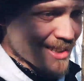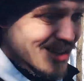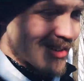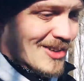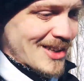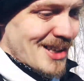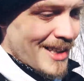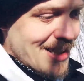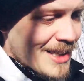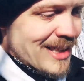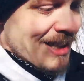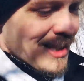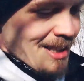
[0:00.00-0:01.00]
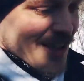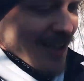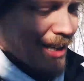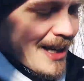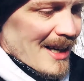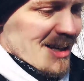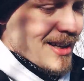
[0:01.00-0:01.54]
So
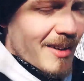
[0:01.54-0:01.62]
uh, I'll